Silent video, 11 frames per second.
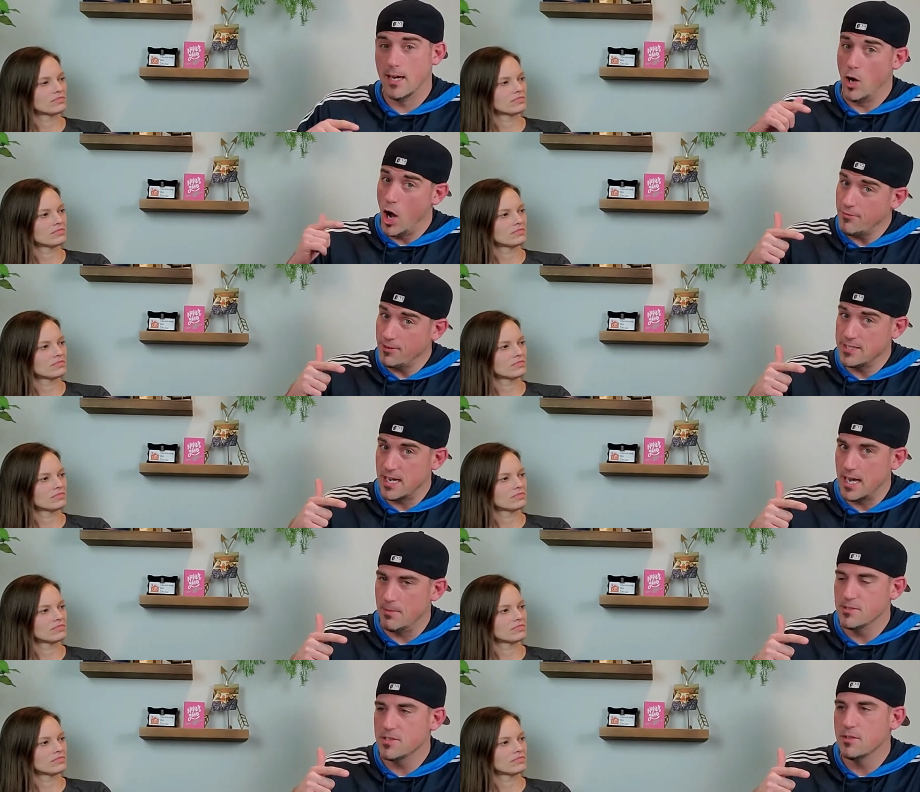
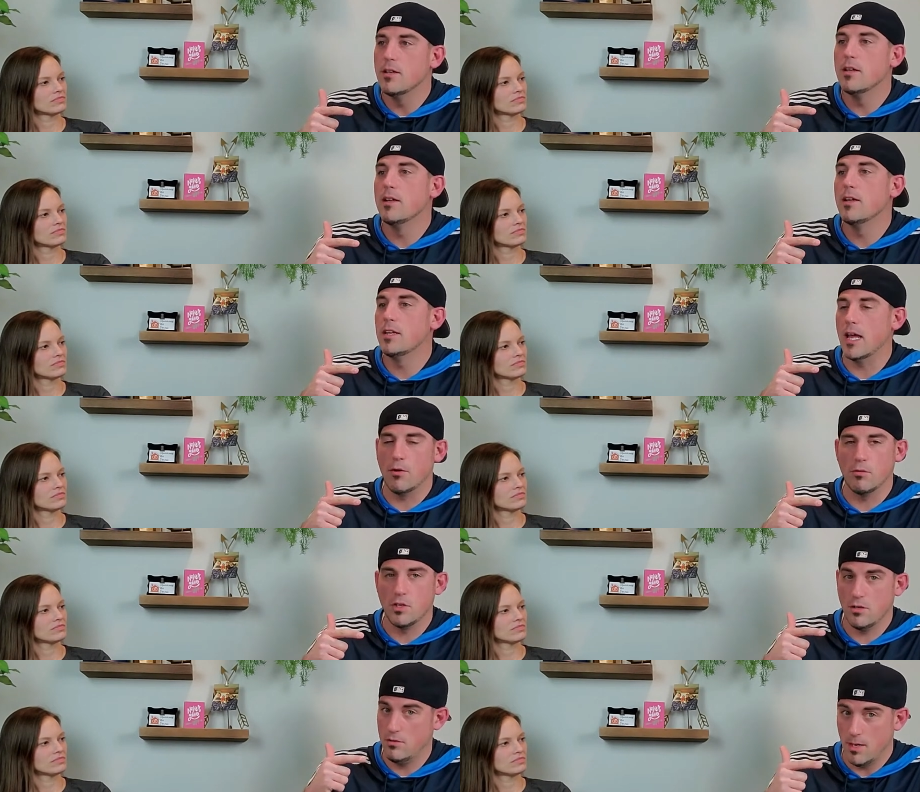Speaker 1: oftentimes, now
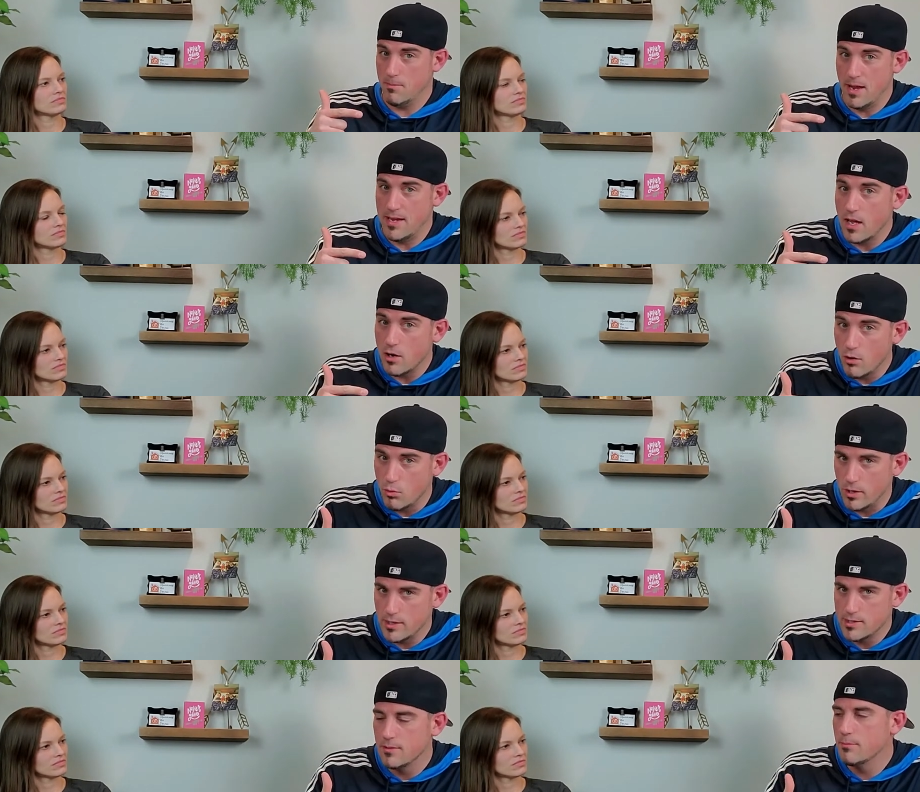it may not
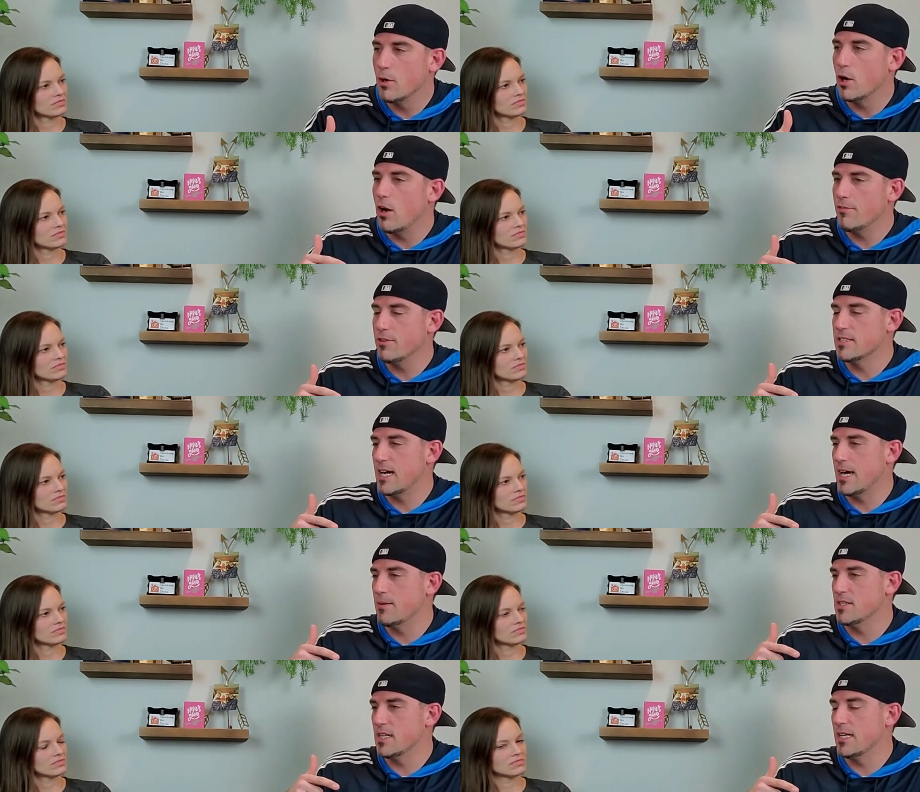always, but
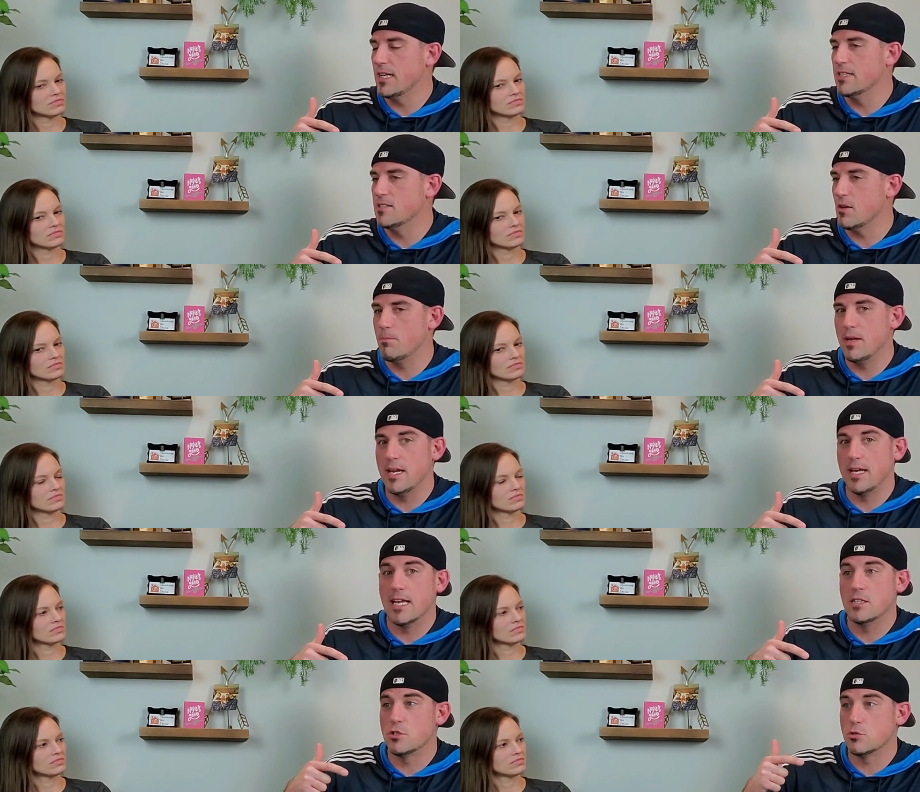oftentimes it ends up being
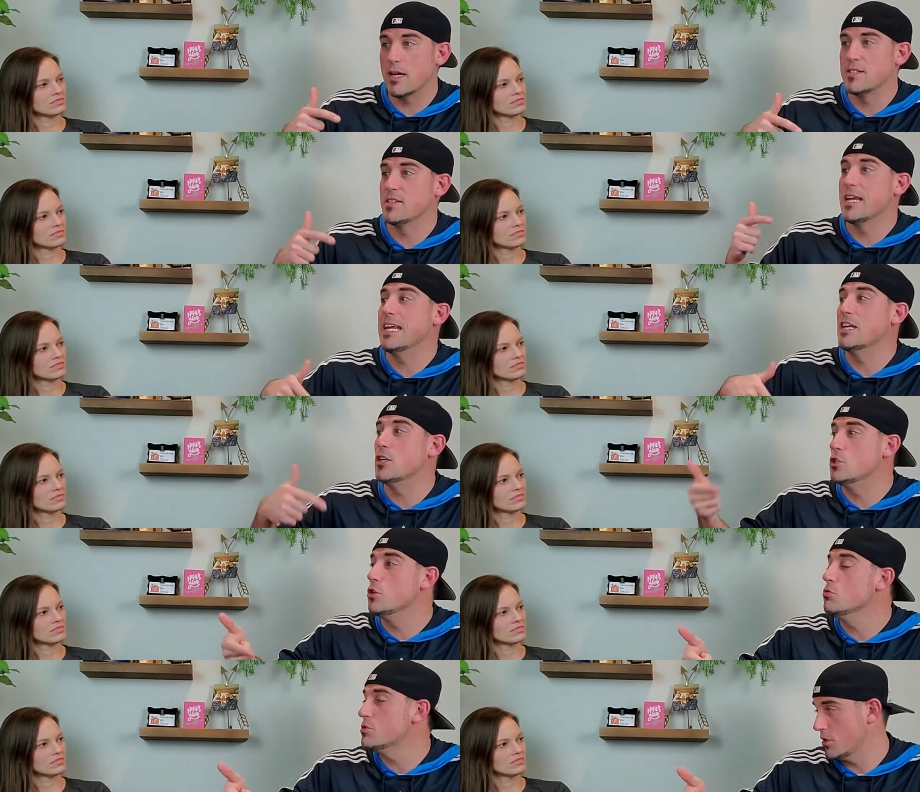a stress
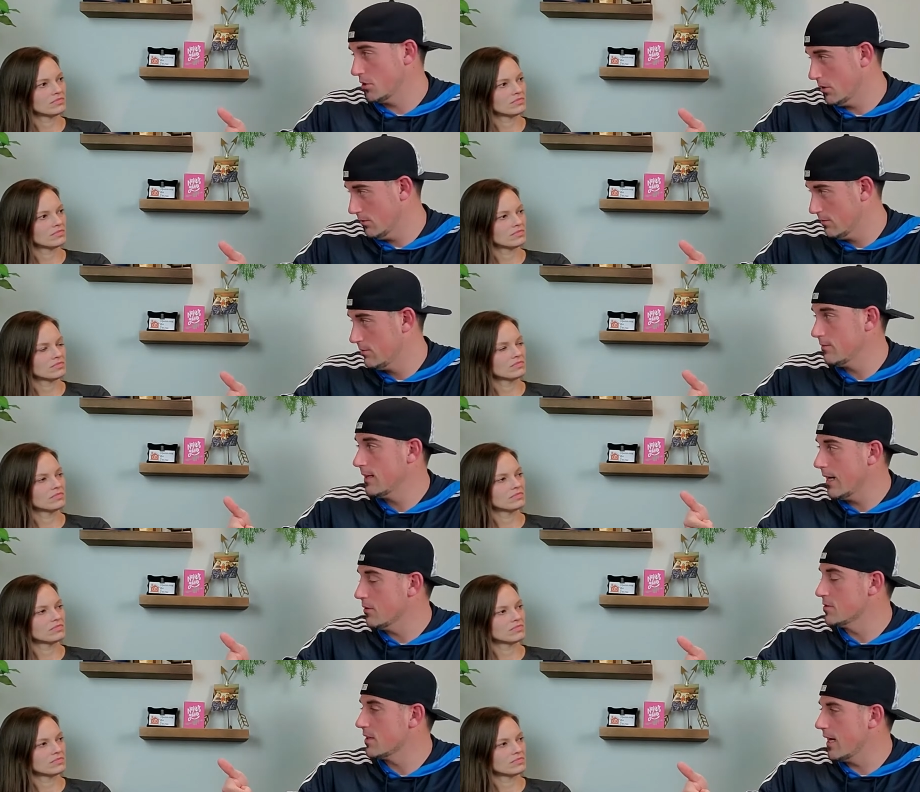inducer
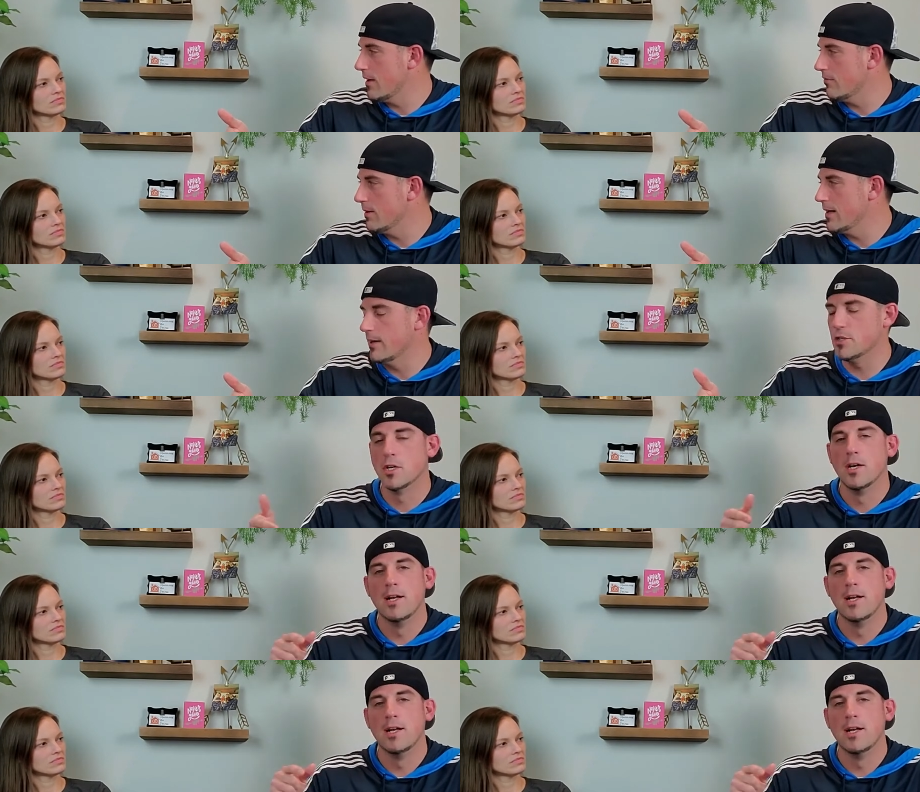outside of marriage.